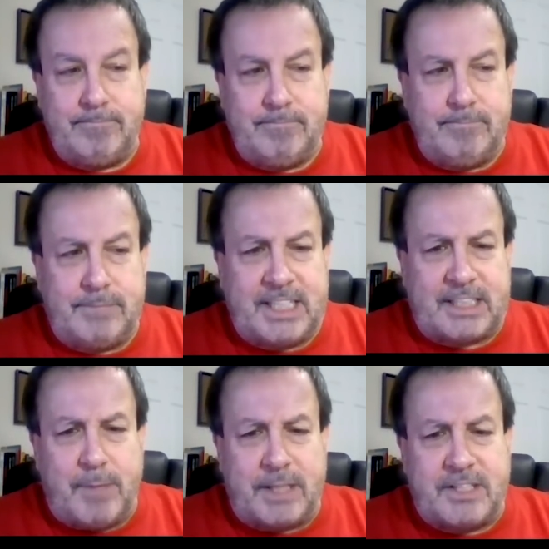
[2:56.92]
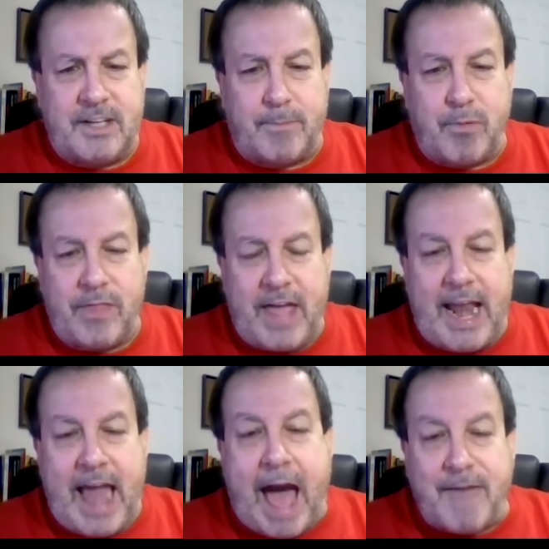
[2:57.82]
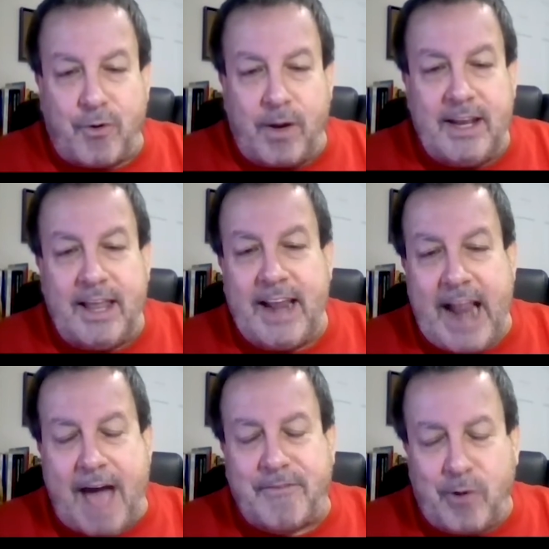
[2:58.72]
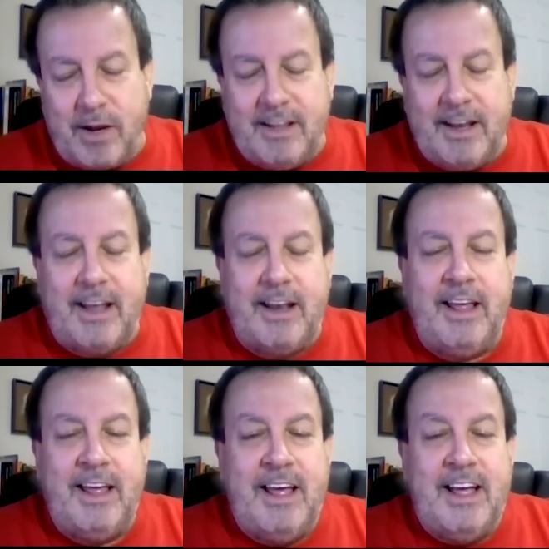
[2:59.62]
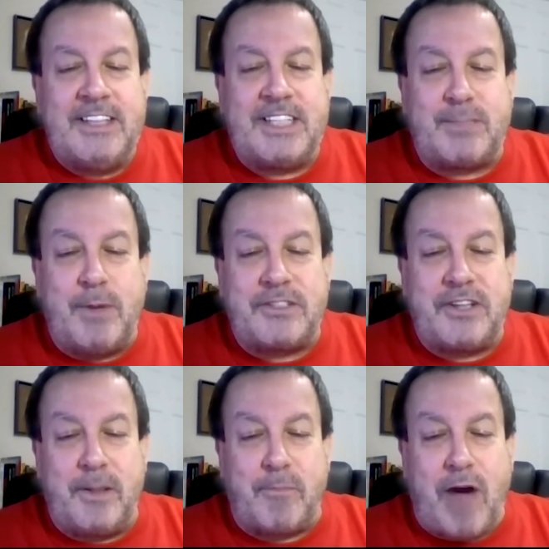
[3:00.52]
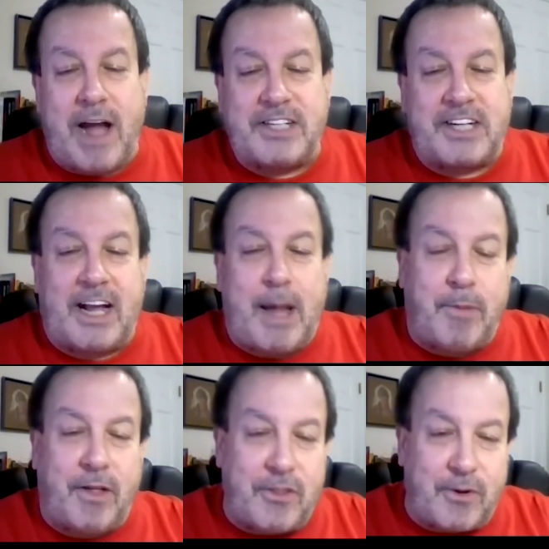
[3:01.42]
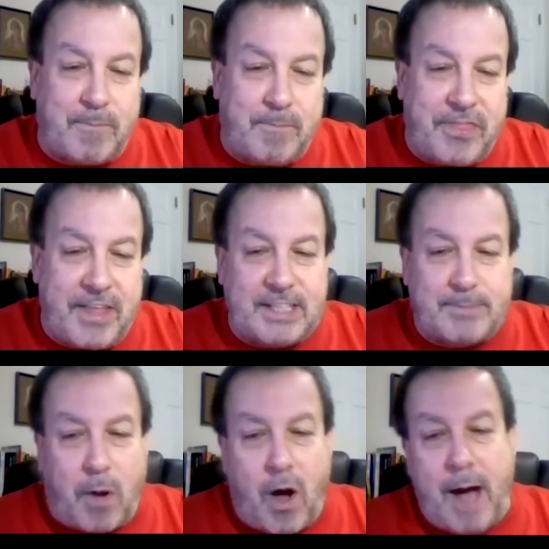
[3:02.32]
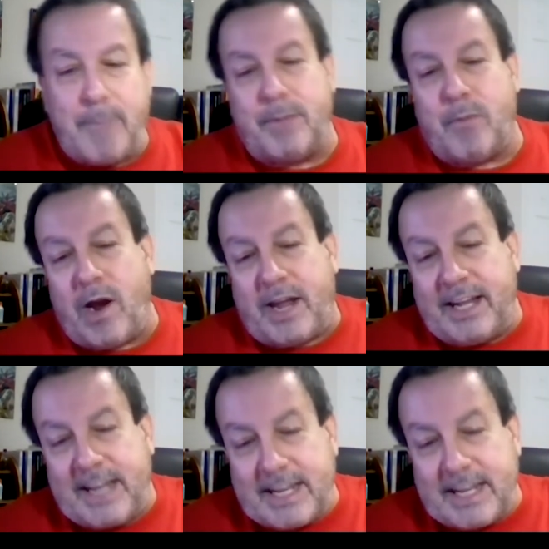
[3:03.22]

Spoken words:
6 months into they had half greenlit it. 6 months into the project, a couple other things bombed. The market got